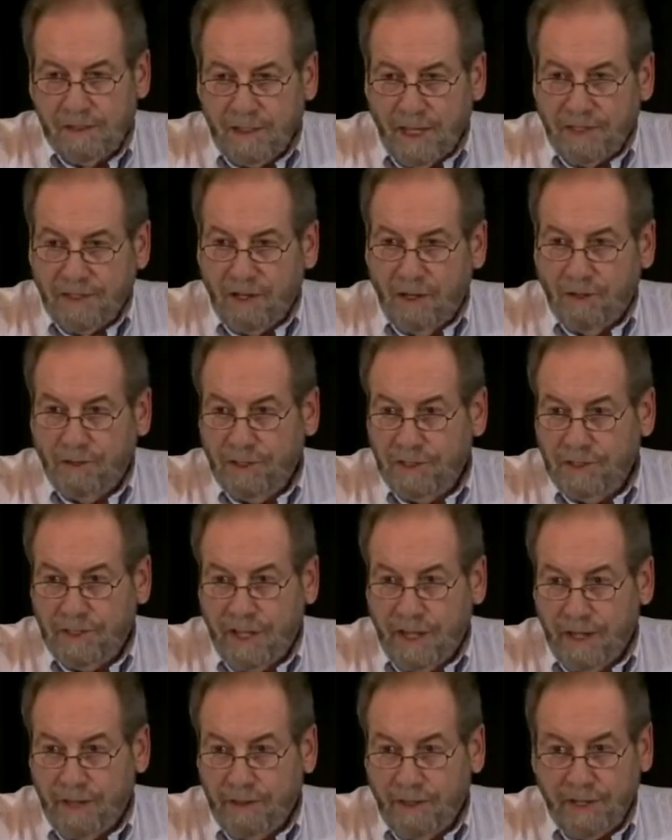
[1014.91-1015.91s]
They toned it
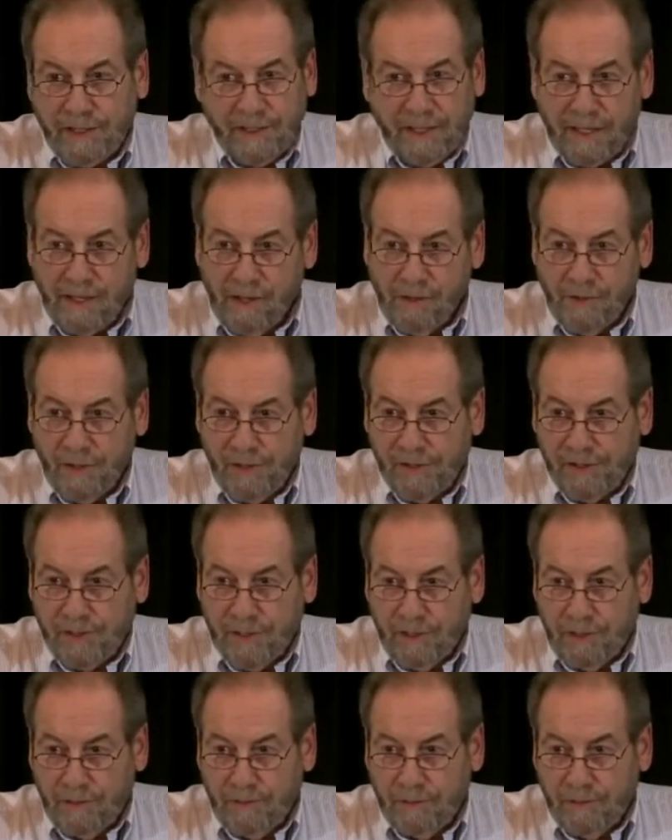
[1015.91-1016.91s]
down like they always
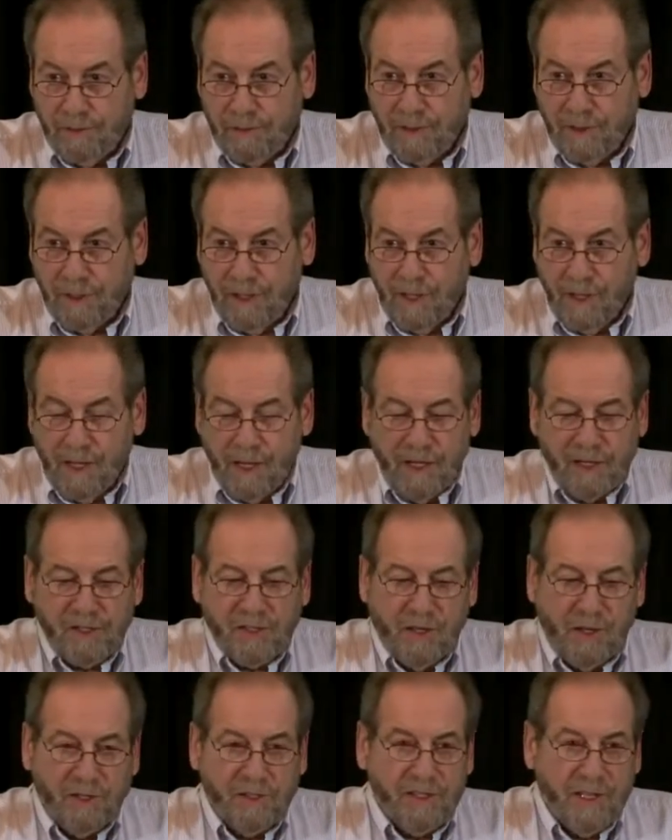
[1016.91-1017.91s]
do.
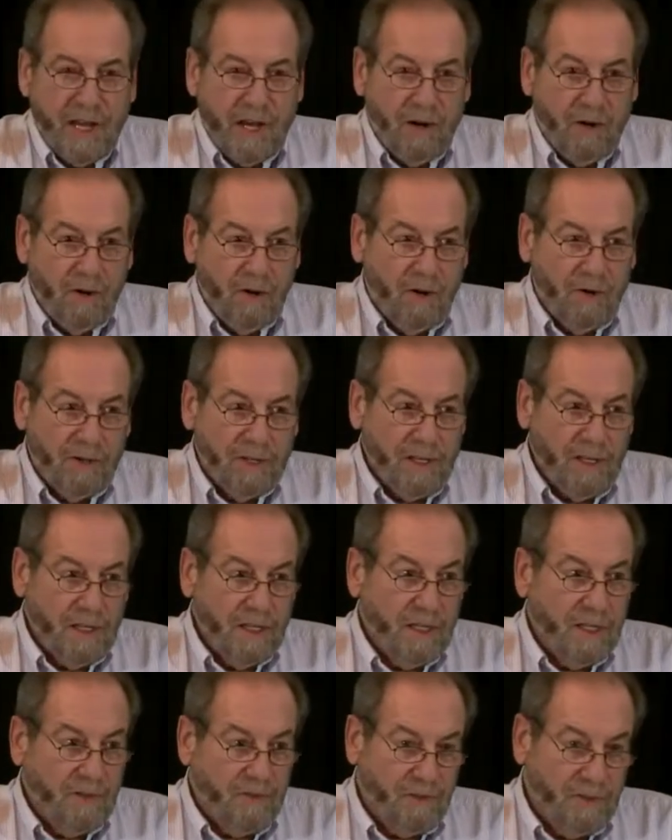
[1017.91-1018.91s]
So it's now only
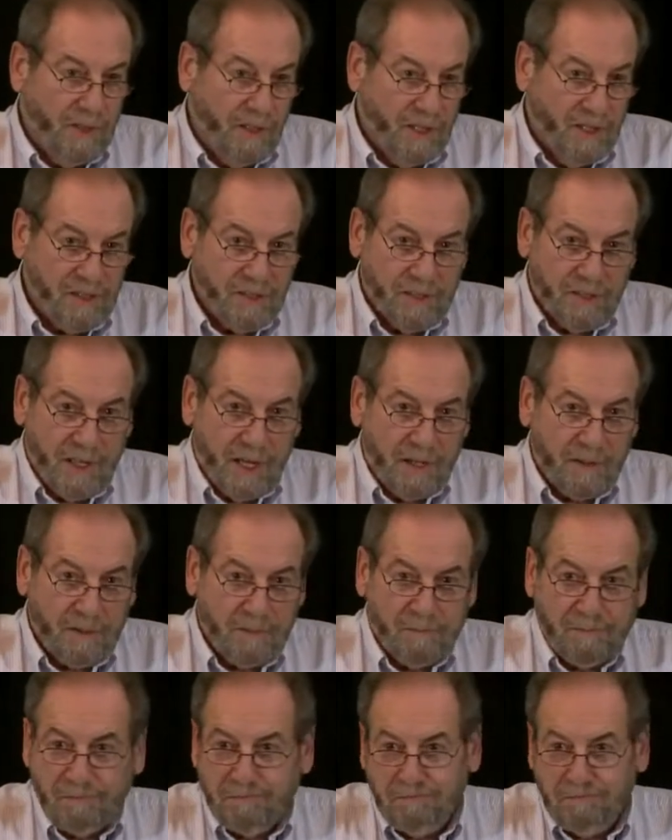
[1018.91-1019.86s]
unless that